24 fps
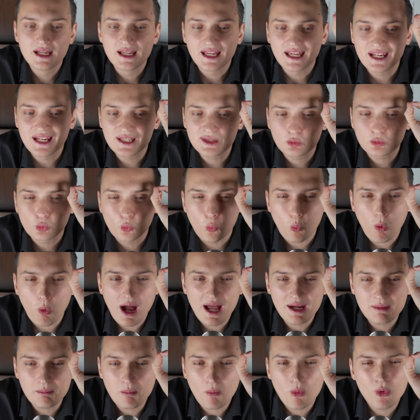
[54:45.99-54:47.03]
And
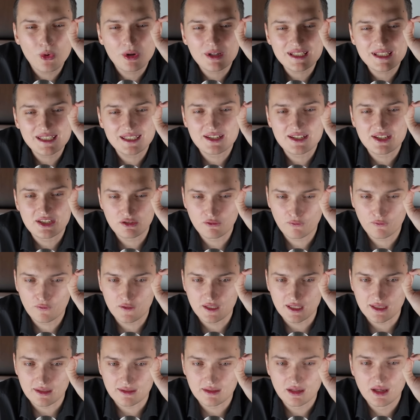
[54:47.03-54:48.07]
one more interesting
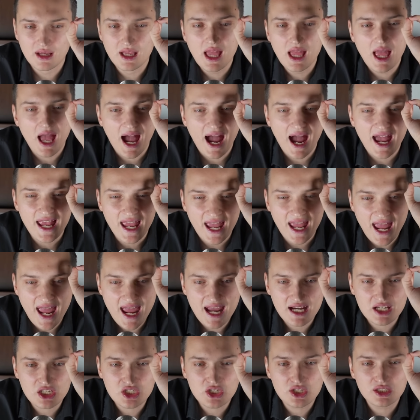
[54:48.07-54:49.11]
thing I
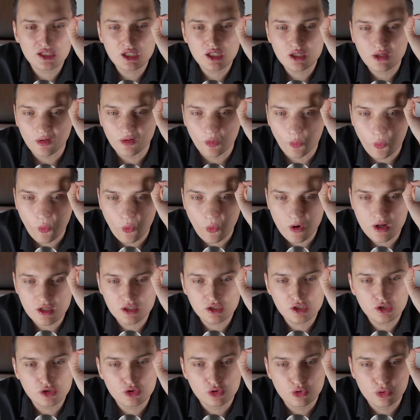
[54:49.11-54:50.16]
actually
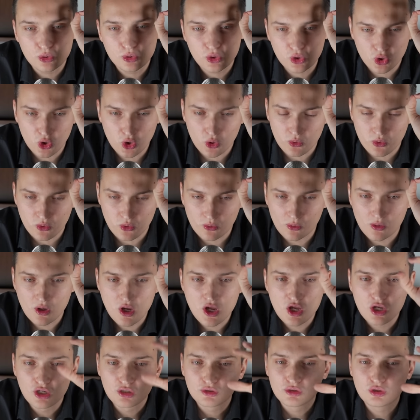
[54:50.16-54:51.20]
want to show you
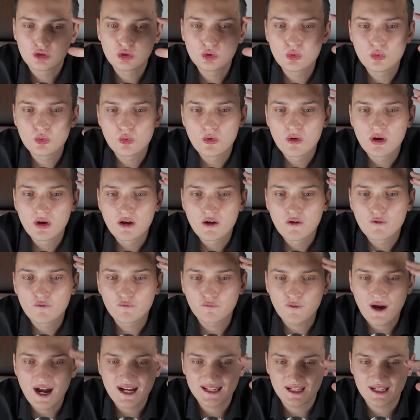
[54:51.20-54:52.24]
to
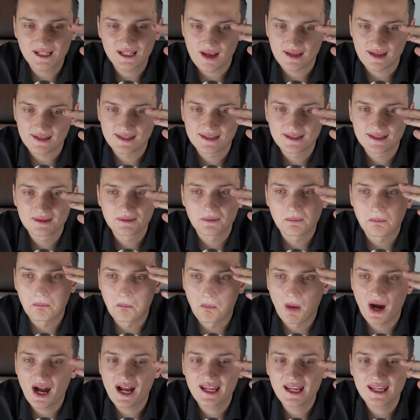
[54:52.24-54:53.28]
finalize
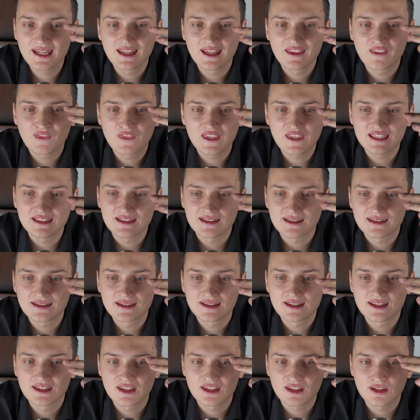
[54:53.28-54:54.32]
my thesis
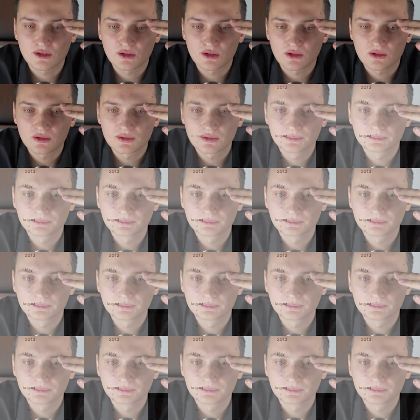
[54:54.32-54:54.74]
here.